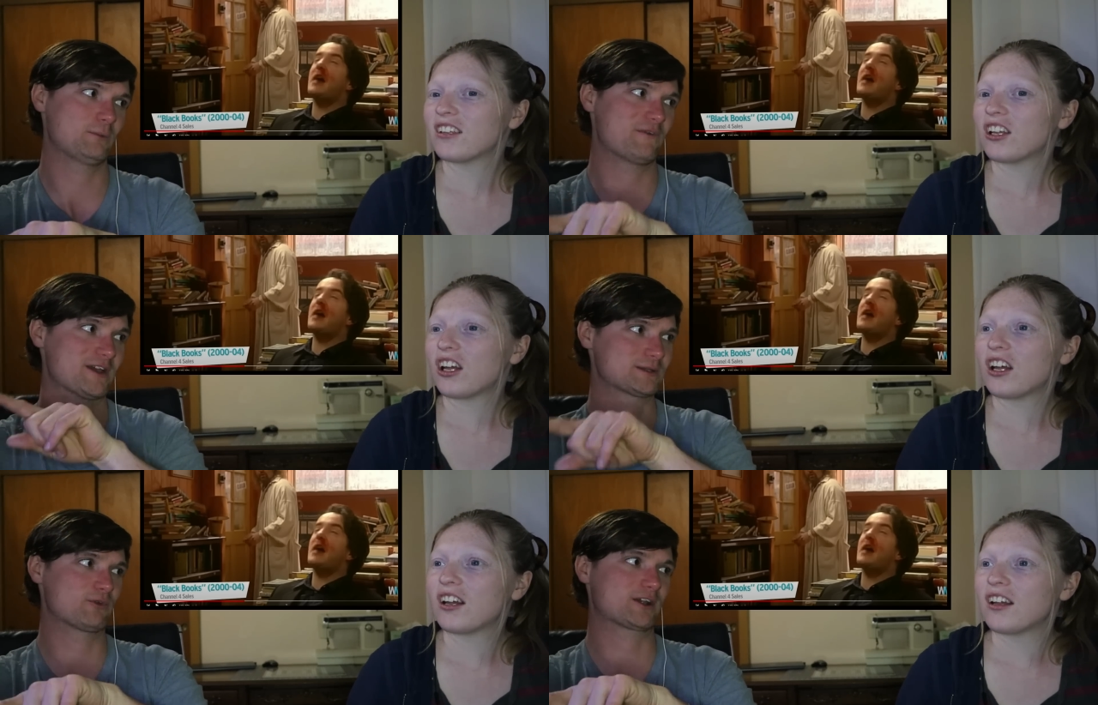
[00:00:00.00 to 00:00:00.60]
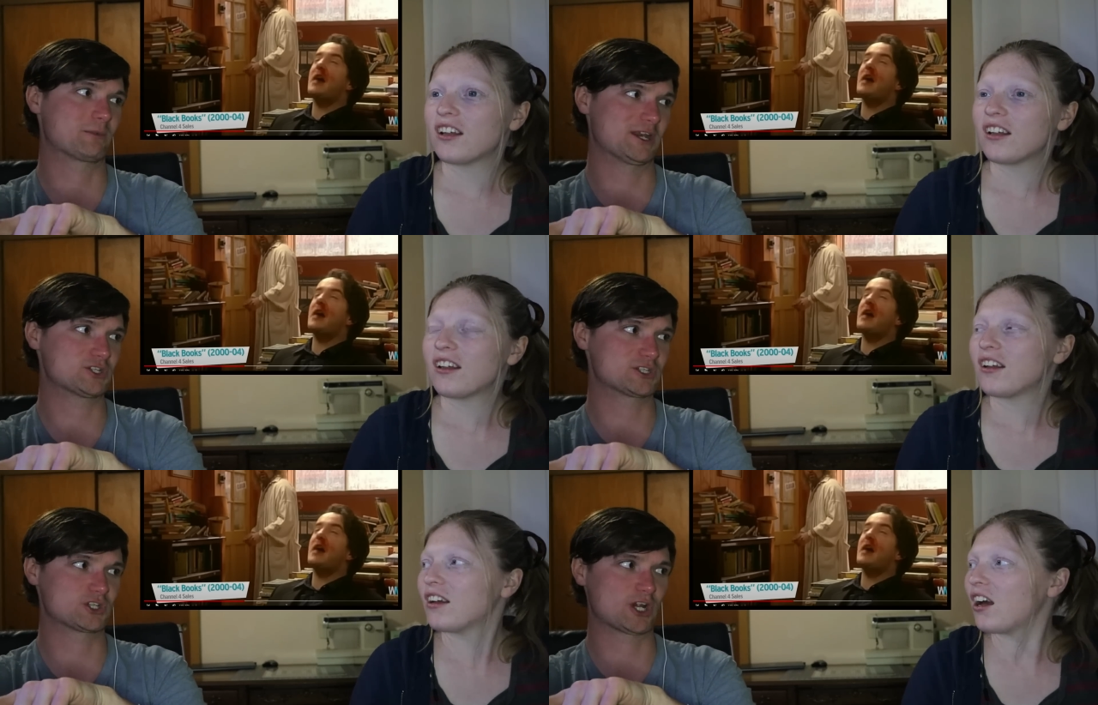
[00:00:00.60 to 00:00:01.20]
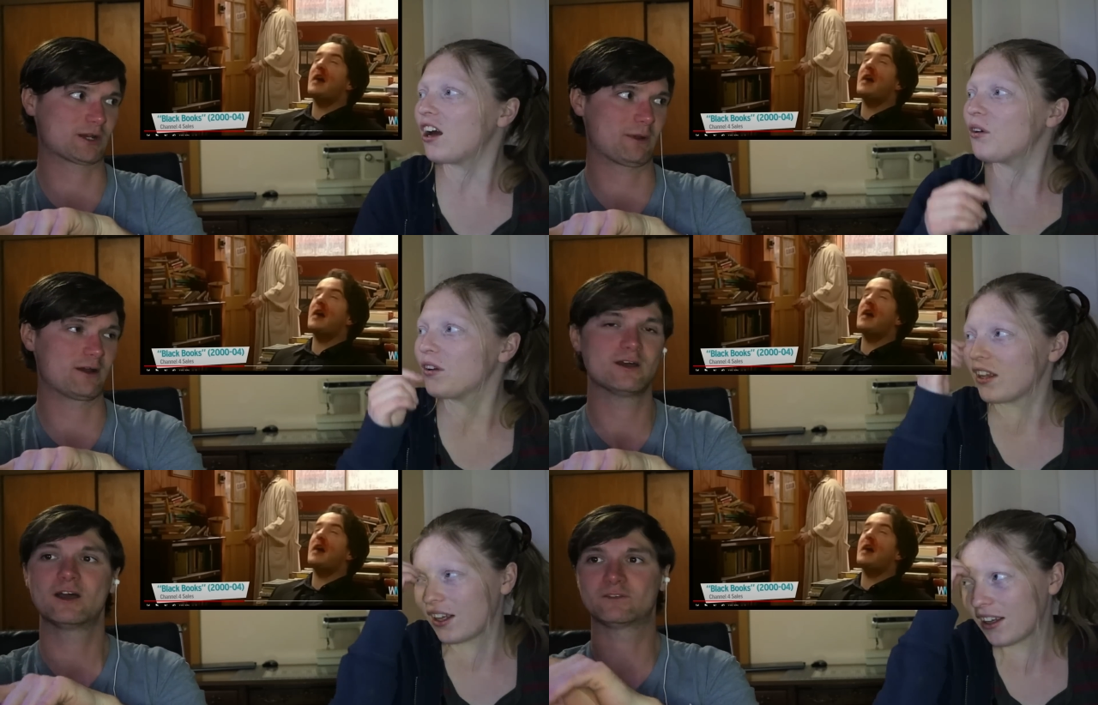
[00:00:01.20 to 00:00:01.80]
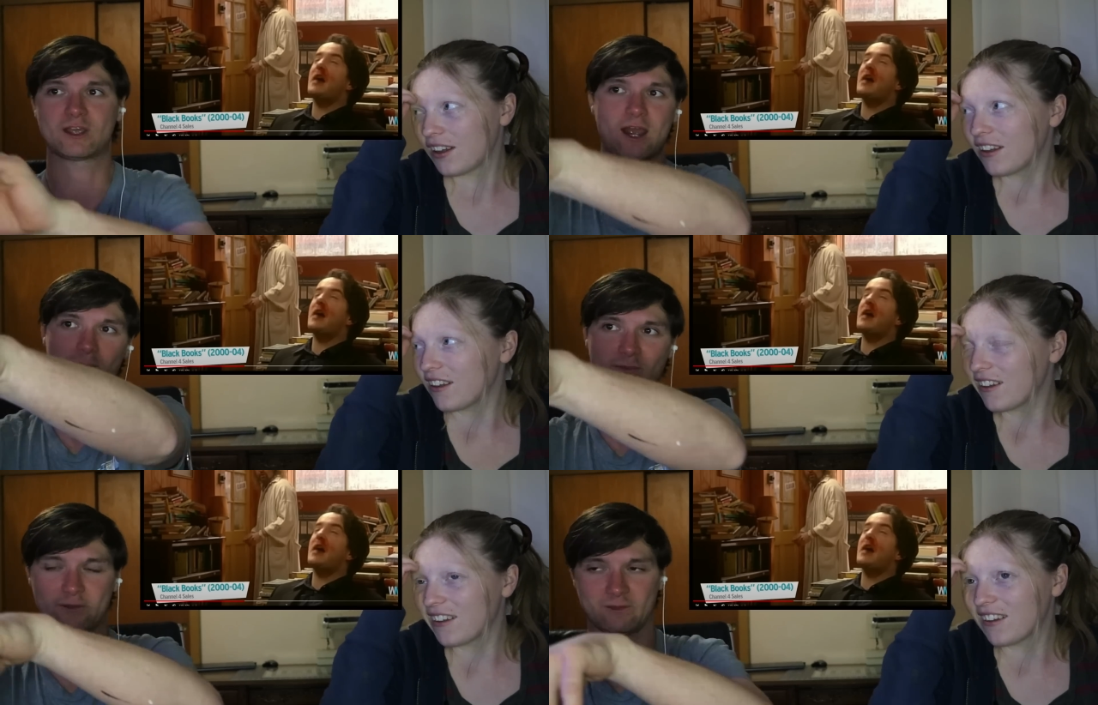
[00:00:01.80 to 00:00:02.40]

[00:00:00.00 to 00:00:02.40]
Speaker 1: We've had some recommendations to check oh, him out. Really? The guy